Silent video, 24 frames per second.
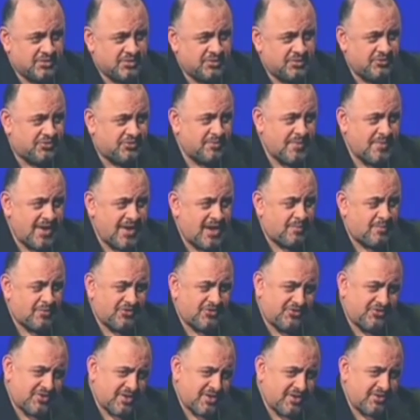do some animal
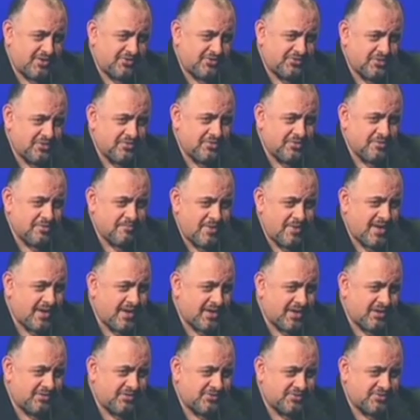studies so you can
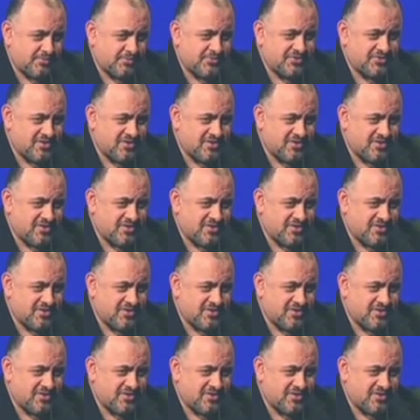back into some